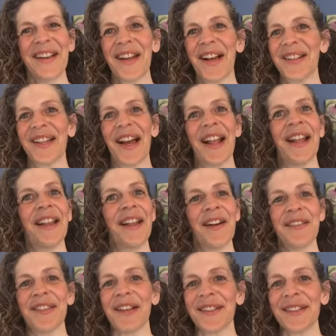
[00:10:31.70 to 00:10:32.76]
because I
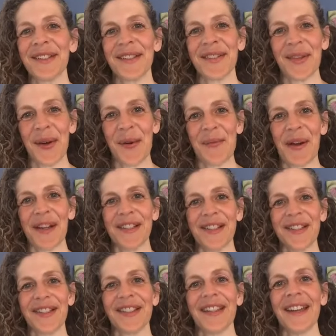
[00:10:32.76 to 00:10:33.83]
love this so
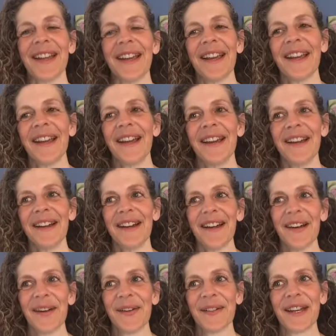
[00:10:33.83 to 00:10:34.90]
much.
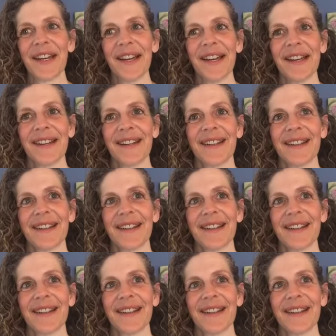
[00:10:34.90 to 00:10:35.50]
Okay.